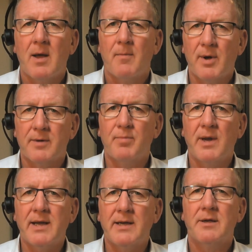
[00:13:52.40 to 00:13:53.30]
But
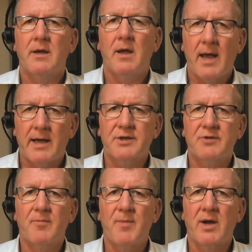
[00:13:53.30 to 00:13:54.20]
please, as a
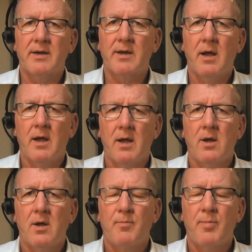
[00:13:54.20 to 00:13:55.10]
reminder,
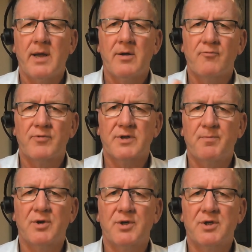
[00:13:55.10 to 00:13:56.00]
be
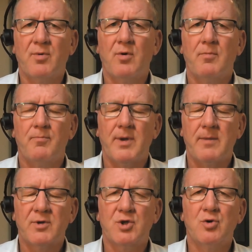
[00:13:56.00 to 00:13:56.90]
responsible, be
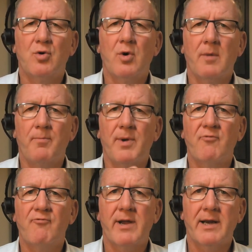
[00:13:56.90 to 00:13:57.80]
mature, and be
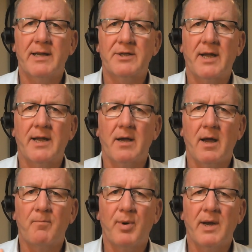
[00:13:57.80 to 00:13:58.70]
realistic.
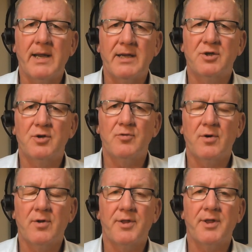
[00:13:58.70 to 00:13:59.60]
And please do
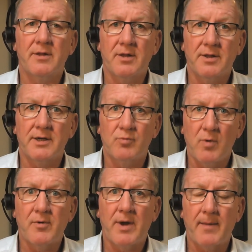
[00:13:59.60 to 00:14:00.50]
not think that this
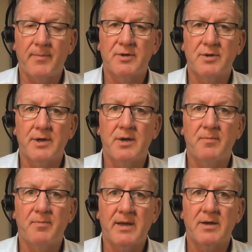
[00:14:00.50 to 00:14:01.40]
won't happen to you,
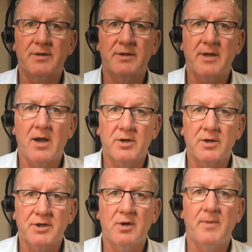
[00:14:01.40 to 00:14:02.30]
because there are
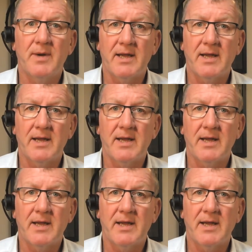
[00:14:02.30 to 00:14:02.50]
so many